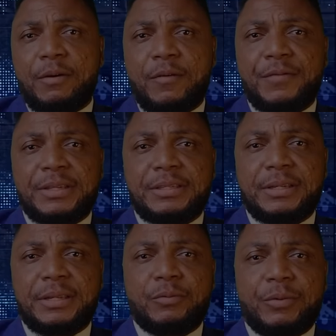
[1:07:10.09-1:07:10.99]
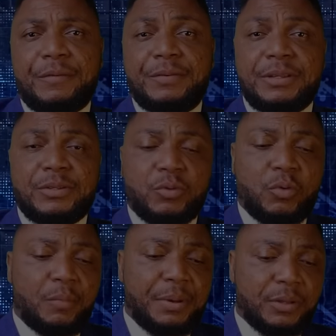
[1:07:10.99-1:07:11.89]
obviously everything will
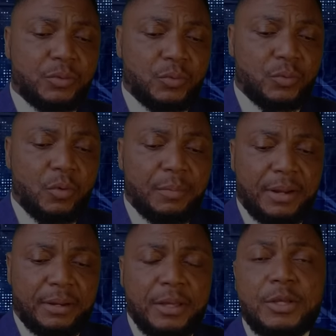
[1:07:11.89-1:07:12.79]
go back to normal.